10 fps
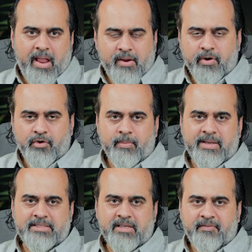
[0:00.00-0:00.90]
I go into
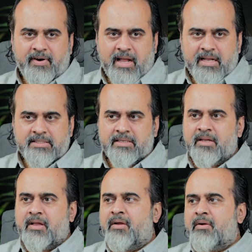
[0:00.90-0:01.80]
myself and ask,
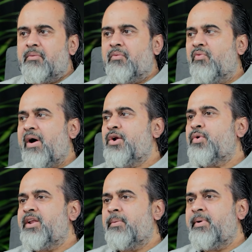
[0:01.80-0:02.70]
why
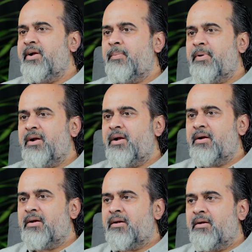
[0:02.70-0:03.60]
do I remain
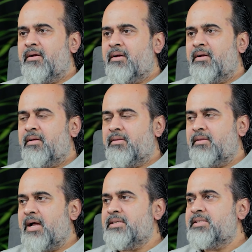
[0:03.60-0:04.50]
dependent?
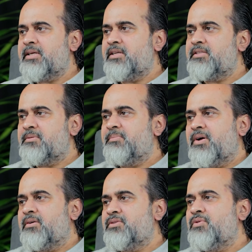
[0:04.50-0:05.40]
The answer is
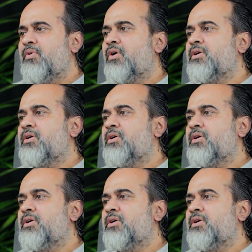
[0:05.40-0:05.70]
because you